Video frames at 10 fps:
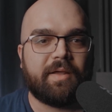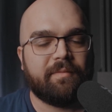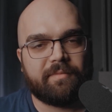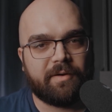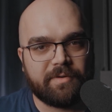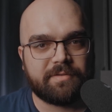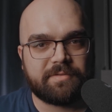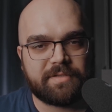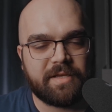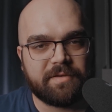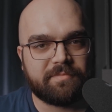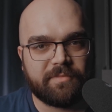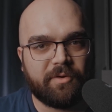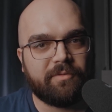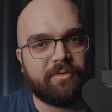I would say
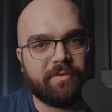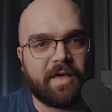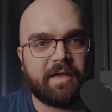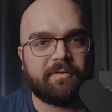don't do that.